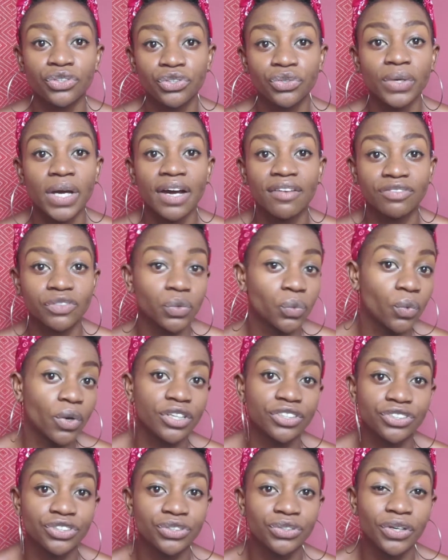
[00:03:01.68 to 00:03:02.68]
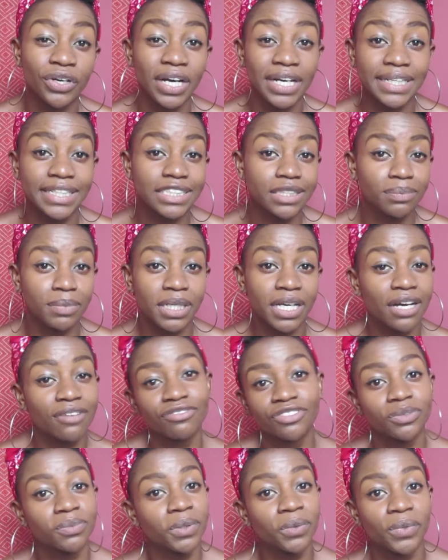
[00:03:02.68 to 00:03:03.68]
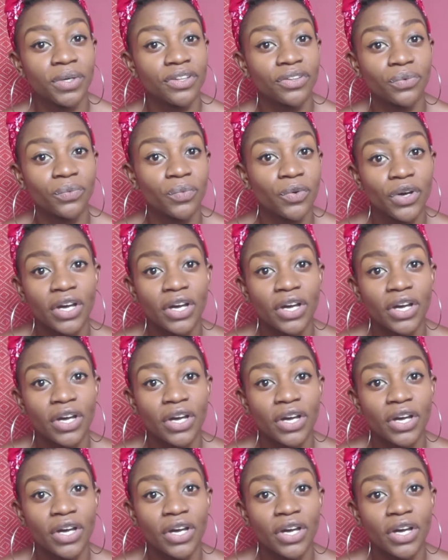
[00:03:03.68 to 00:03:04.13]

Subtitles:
you do have to want to, or at least be comfortable with